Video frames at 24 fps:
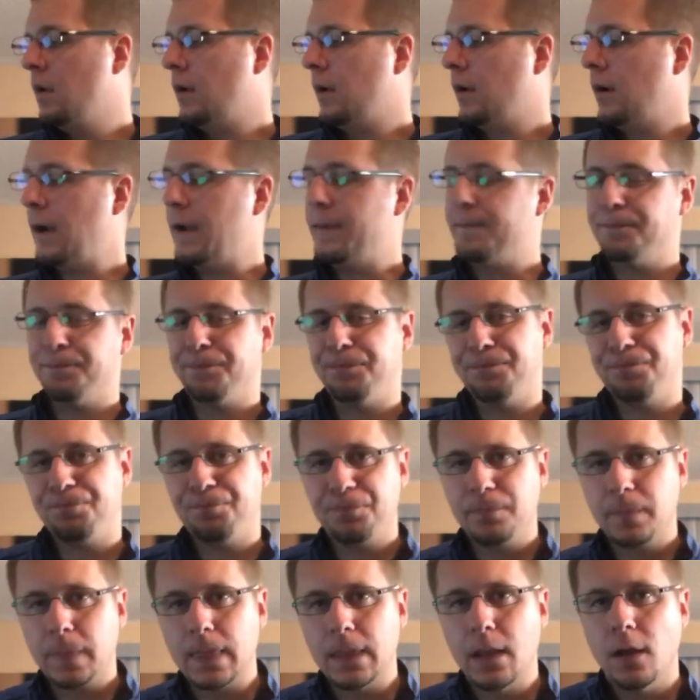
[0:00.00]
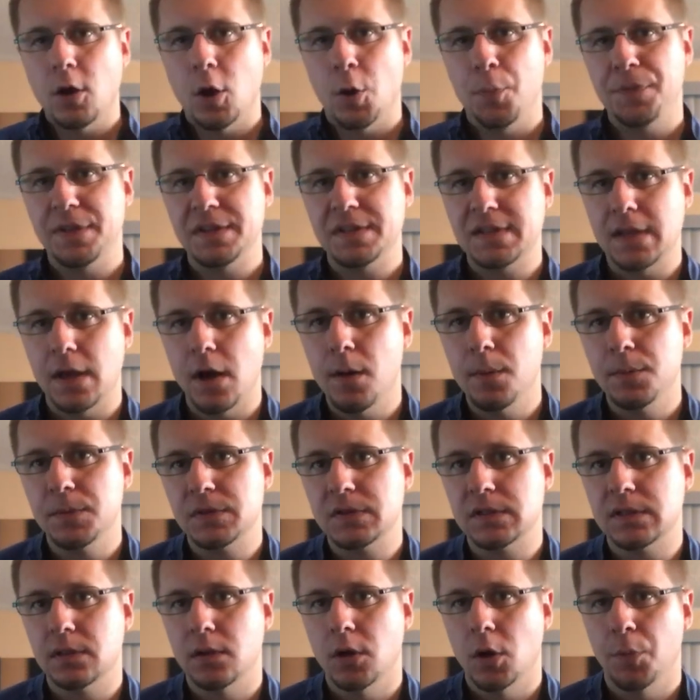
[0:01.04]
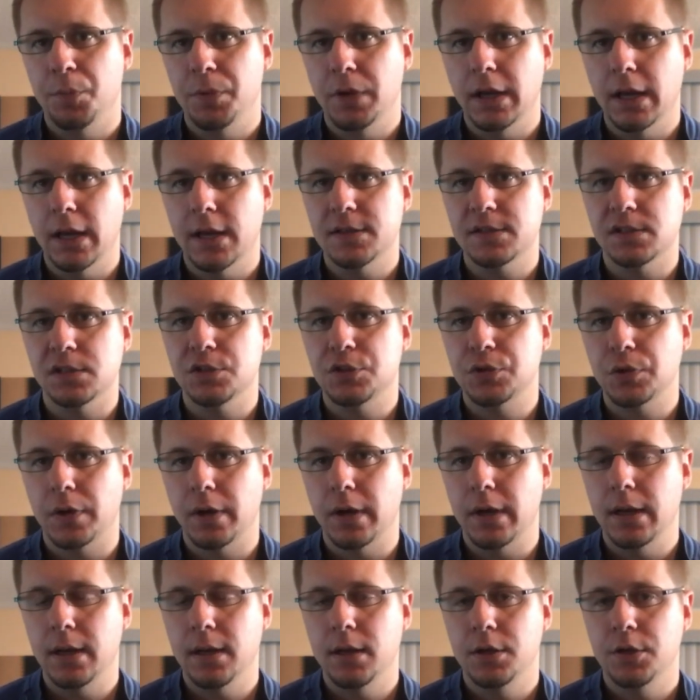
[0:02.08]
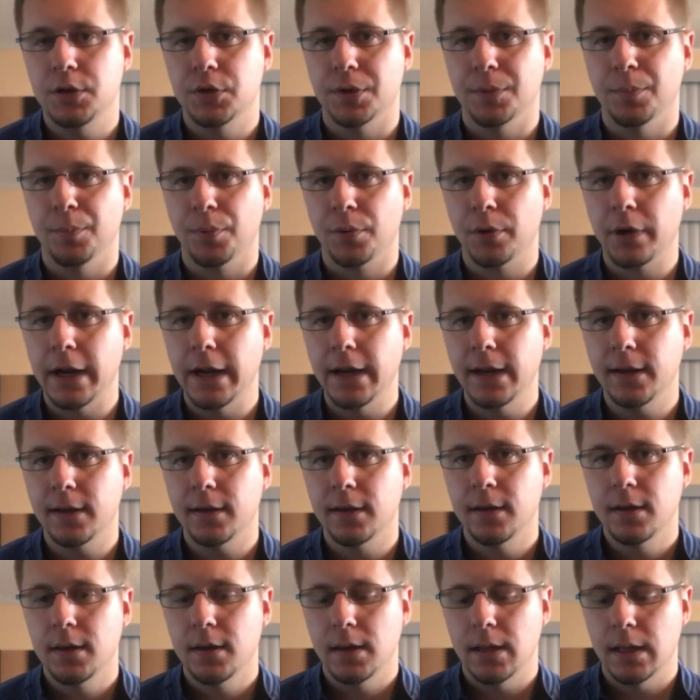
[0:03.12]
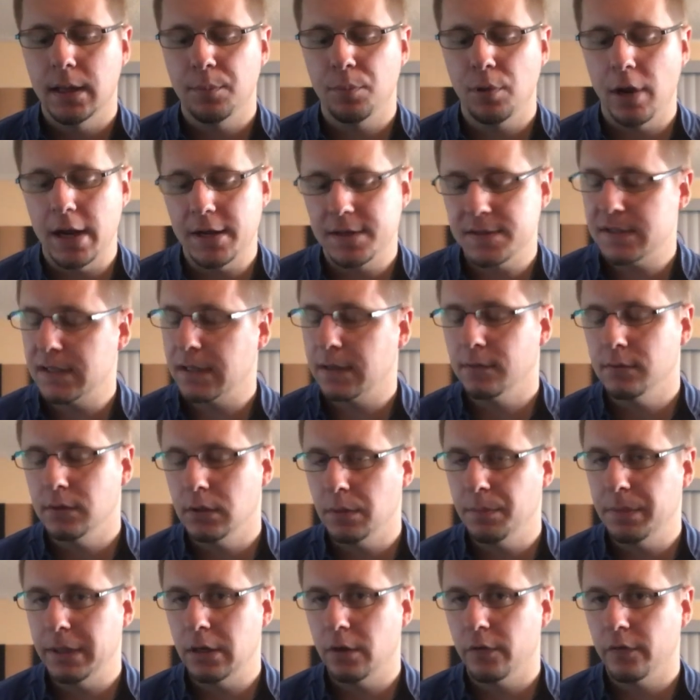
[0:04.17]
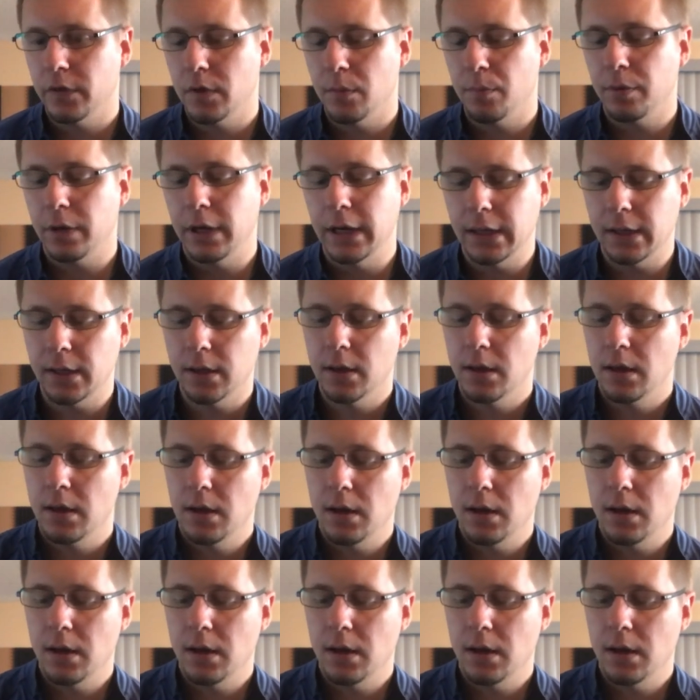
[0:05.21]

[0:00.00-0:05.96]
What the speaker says: Alright, hope this helps. Hope you guys enjoy your break and practicing a little bit over the break.